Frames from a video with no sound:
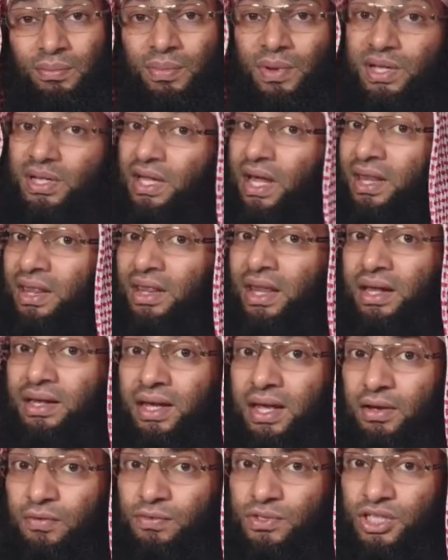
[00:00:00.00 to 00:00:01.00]
But at that
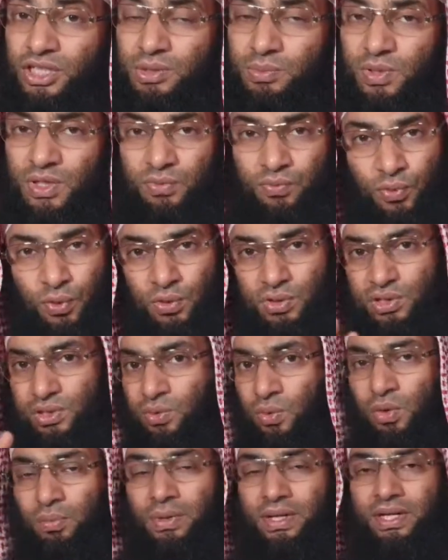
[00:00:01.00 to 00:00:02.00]
Day of Judgment, of course,
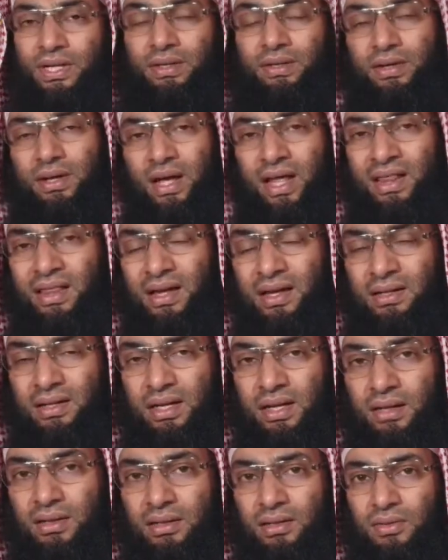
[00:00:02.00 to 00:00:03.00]
no money at that
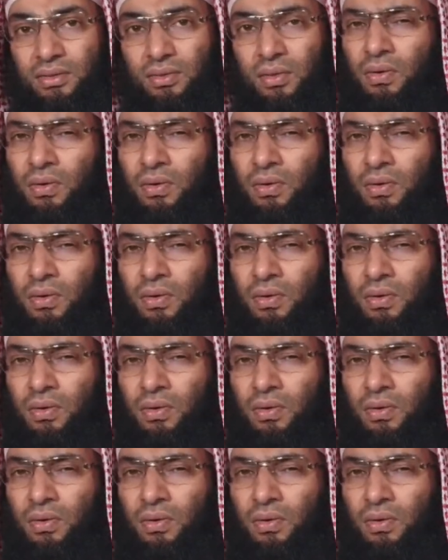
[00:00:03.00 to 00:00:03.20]
day.